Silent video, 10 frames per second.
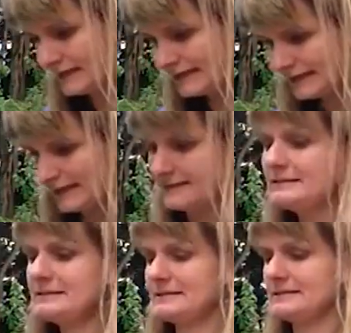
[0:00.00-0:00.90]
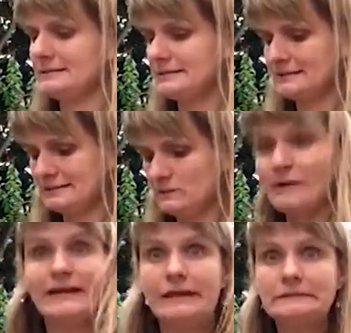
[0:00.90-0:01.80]
And let's see
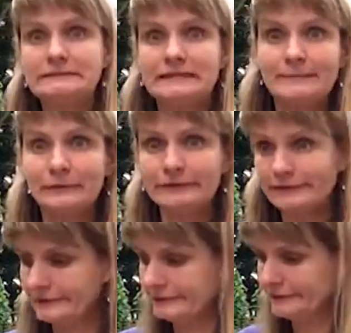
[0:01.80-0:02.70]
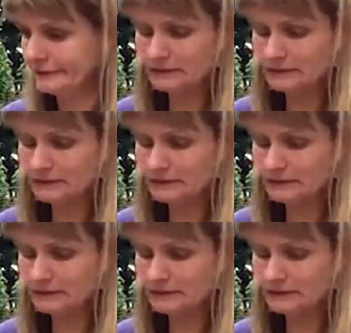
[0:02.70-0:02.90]
what else I'm working on.